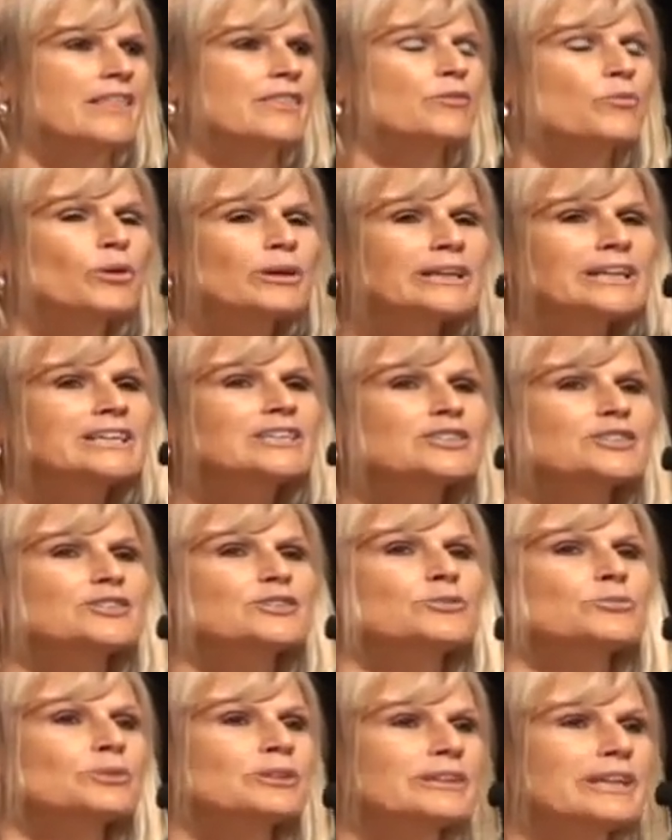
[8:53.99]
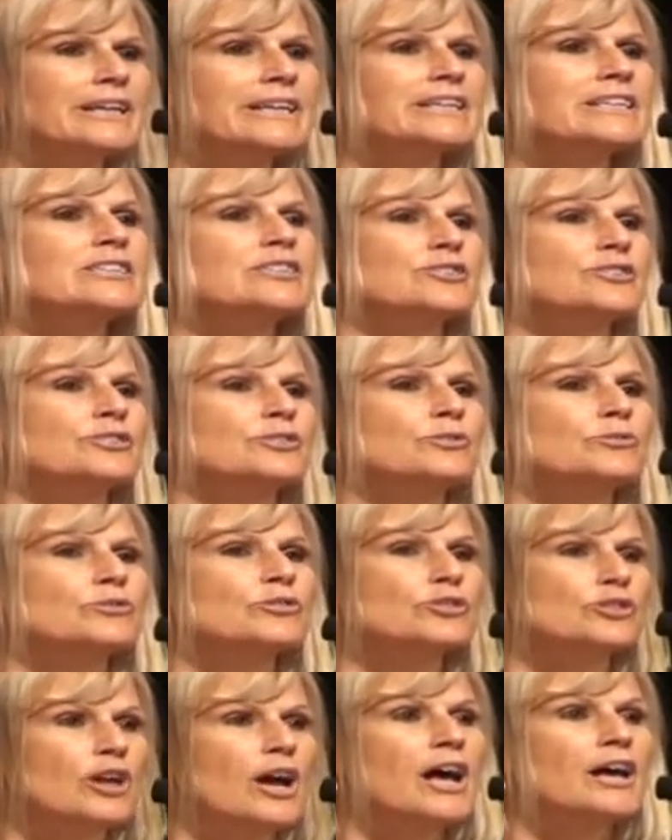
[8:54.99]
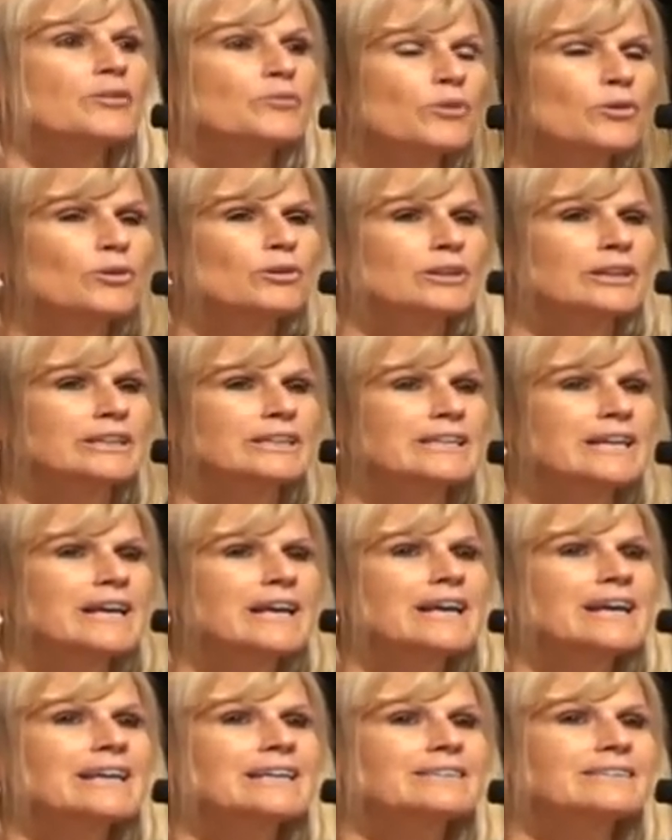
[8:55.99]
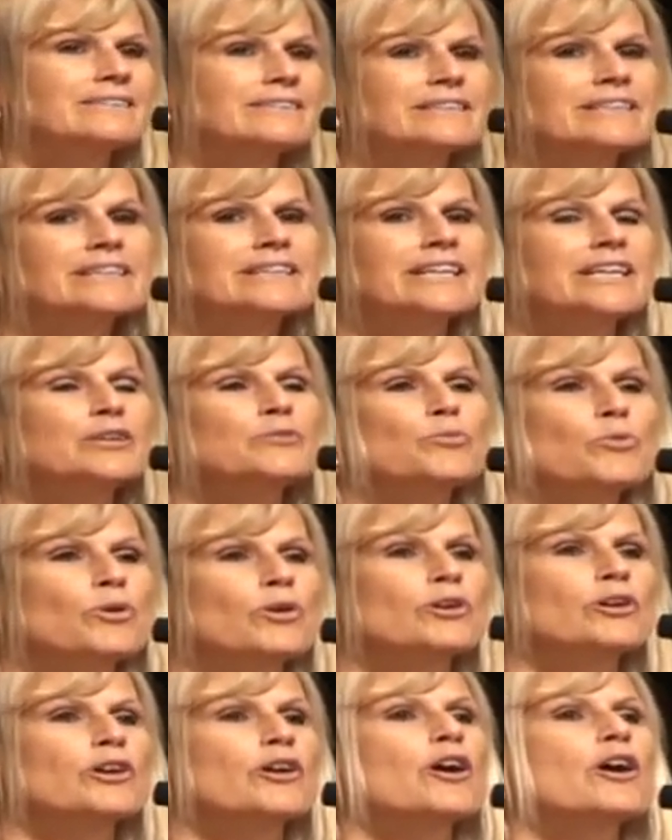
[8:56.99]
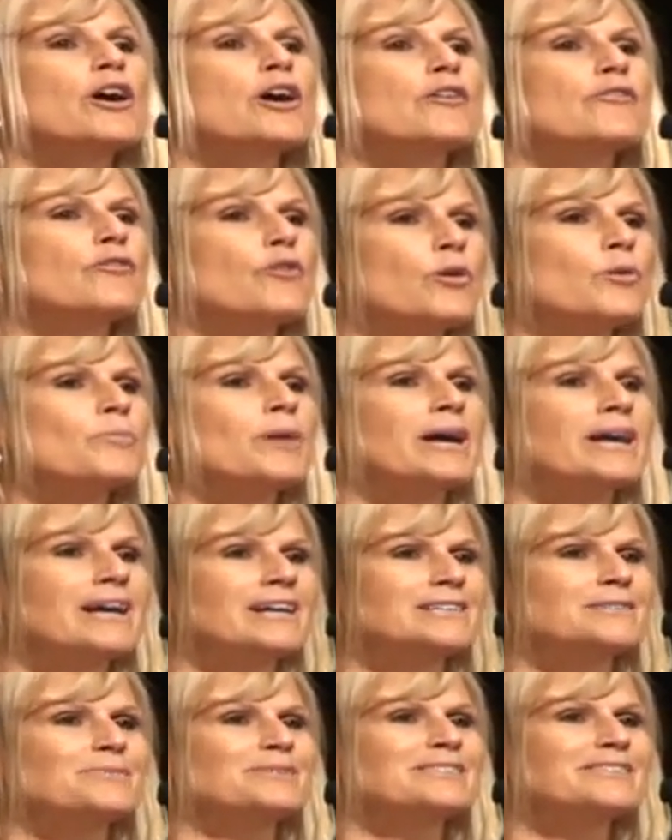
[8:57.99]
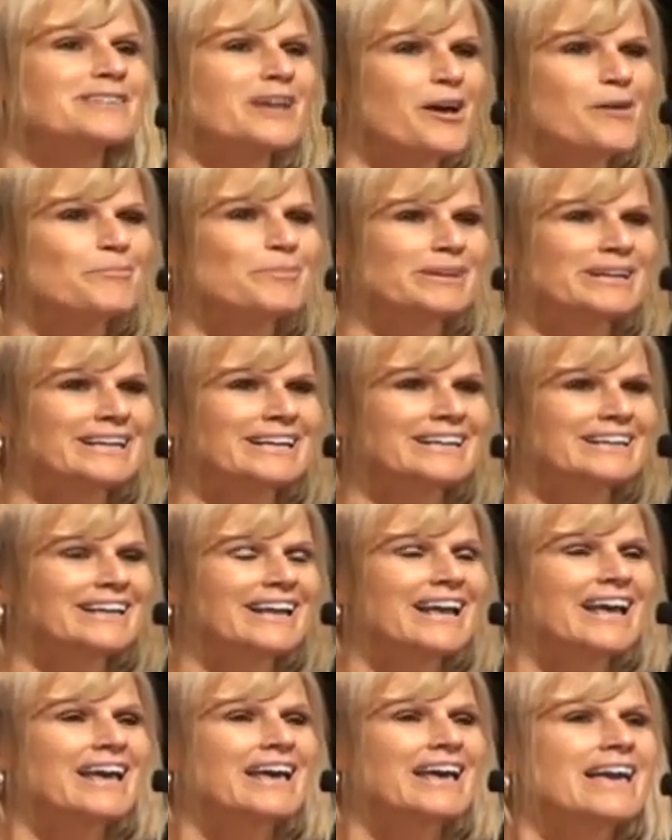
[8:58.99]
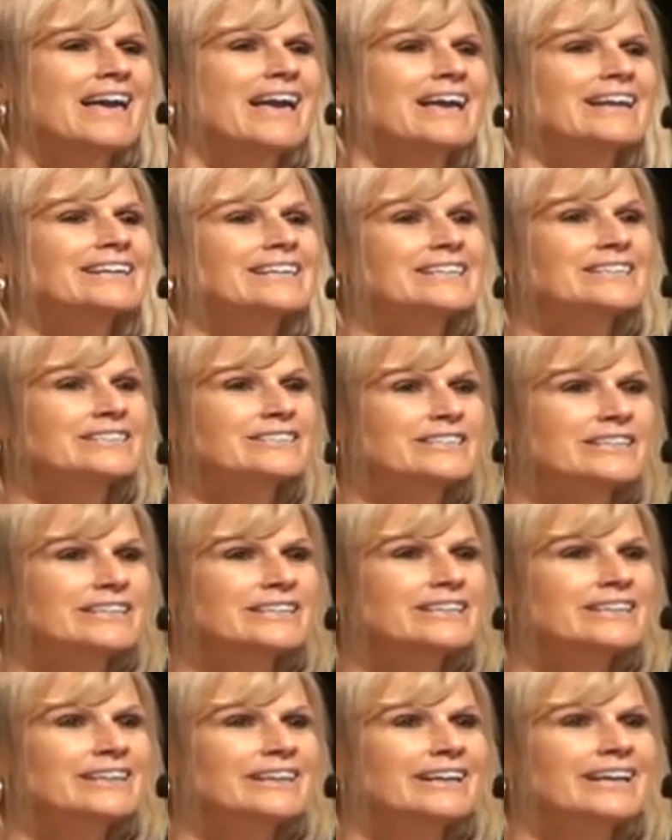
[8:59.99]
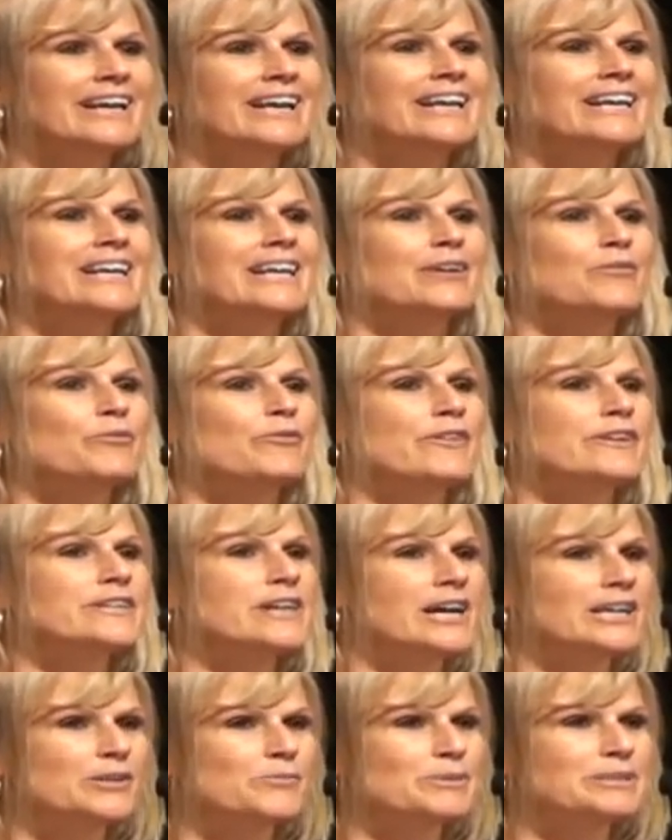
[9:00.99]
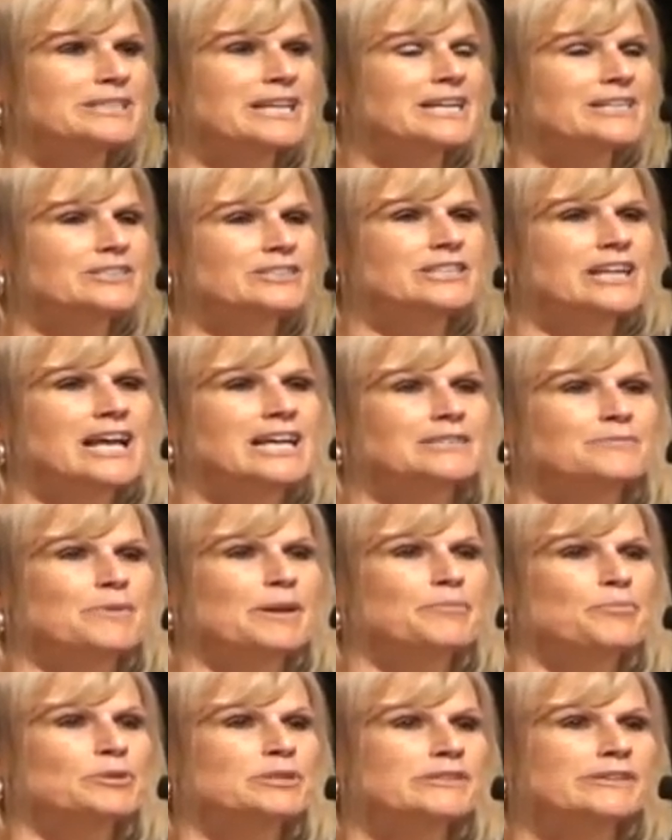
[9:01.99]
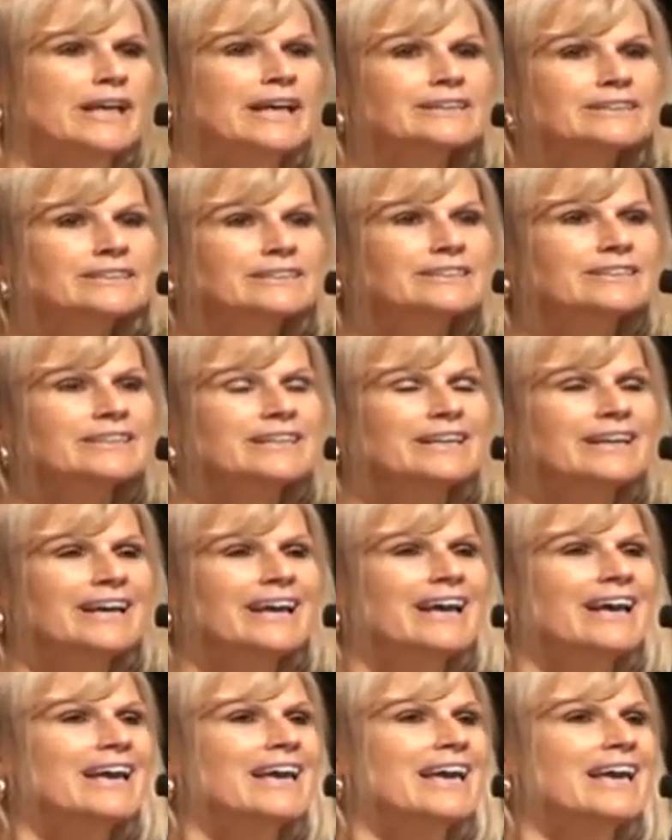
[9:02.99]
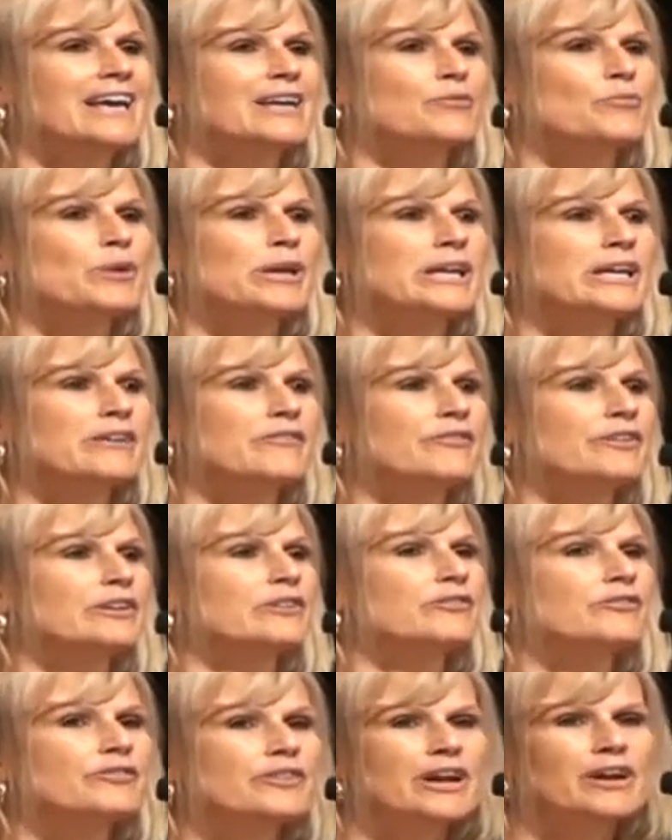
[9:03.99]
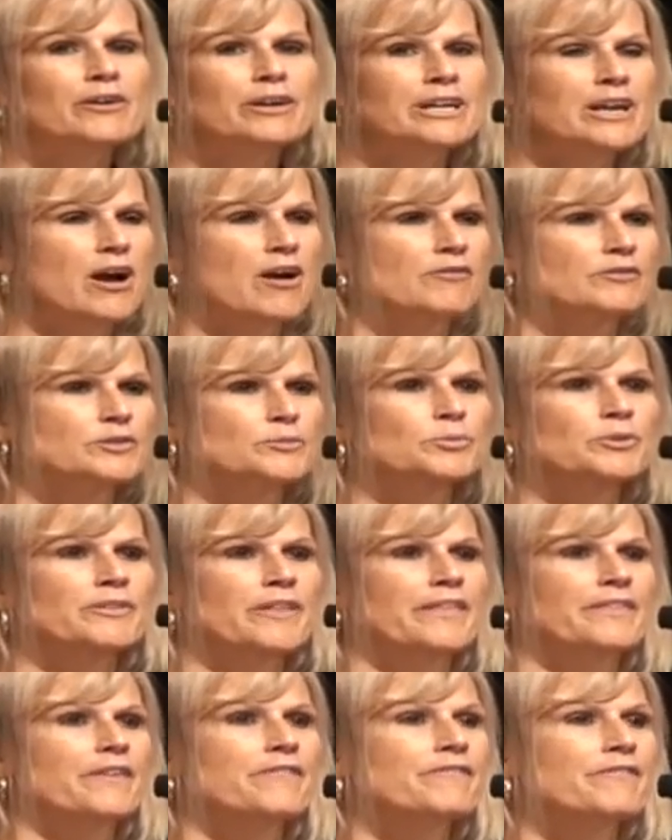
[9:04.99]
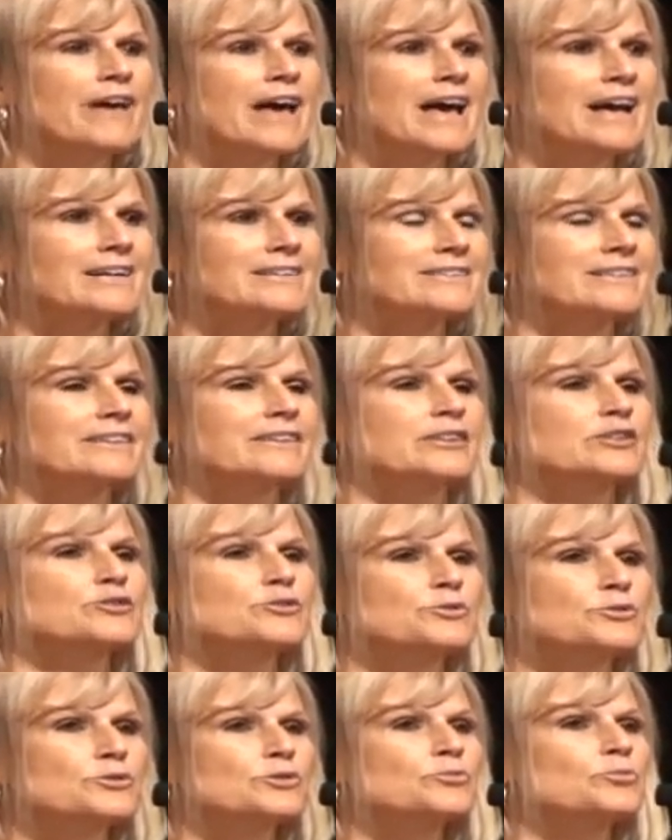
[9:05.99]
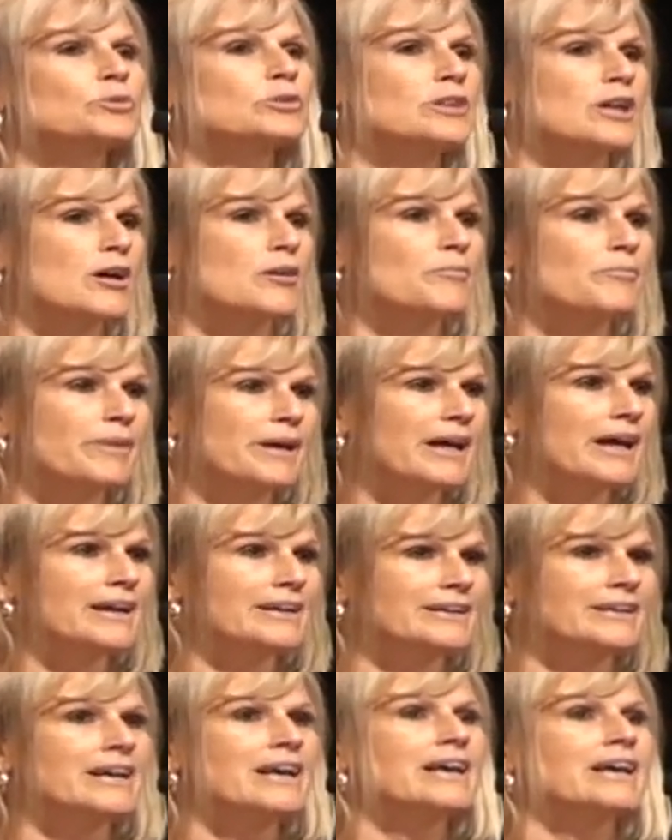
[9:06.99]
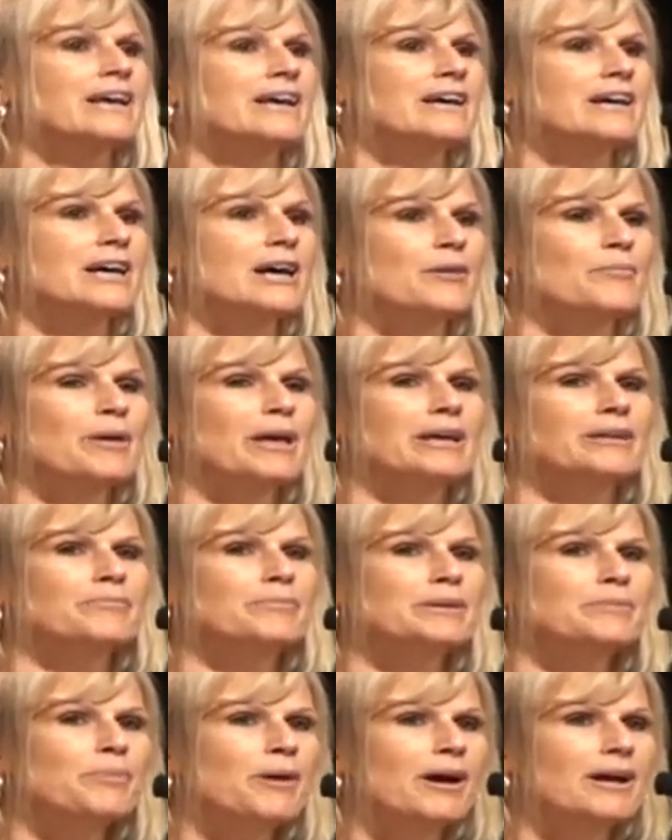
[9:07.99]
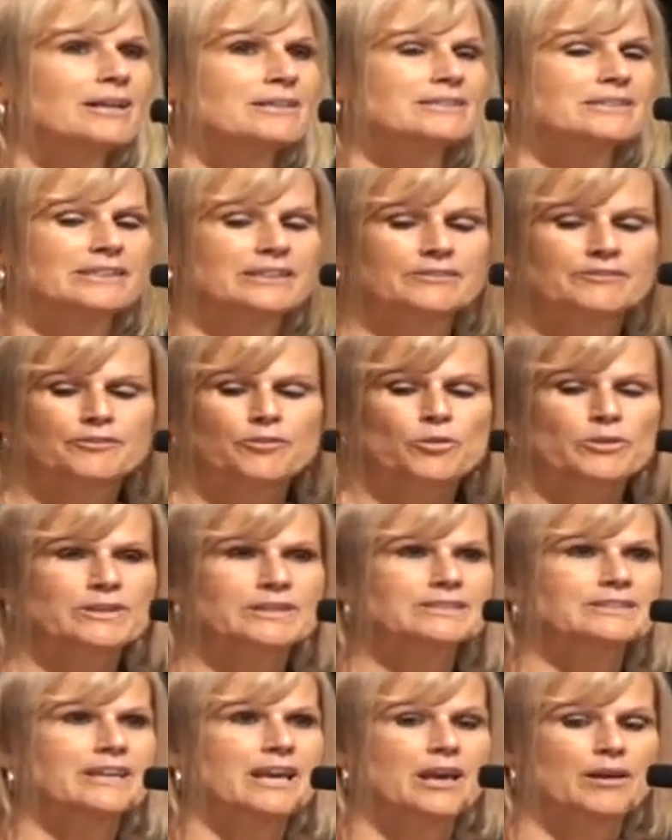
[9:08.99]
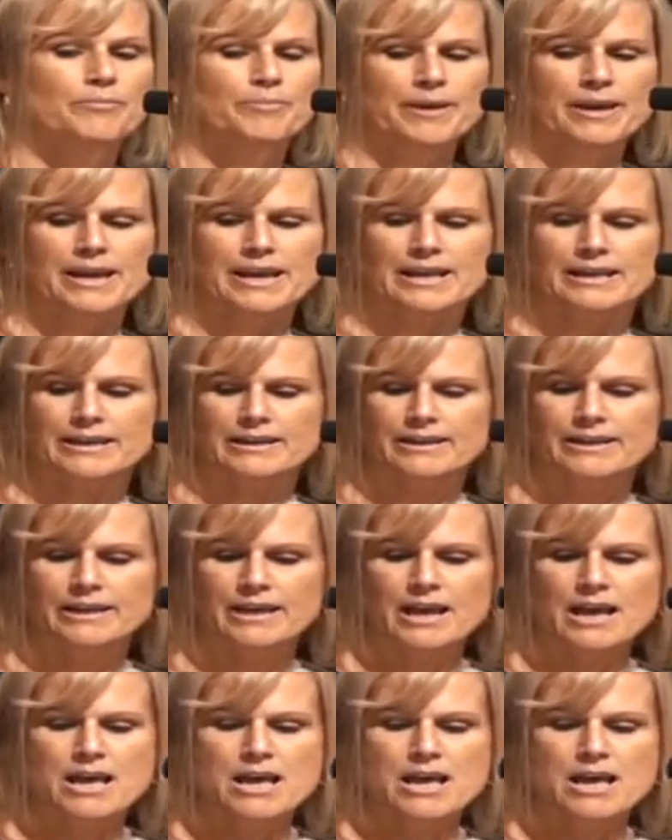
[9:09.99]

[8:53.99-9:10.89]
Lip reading: The one issue related to John Rowland is, did he work for my husband's company? And he did. The documentation has been presented, and we feel very comfortable that the facts and the truth will come back and be positive for this campaign.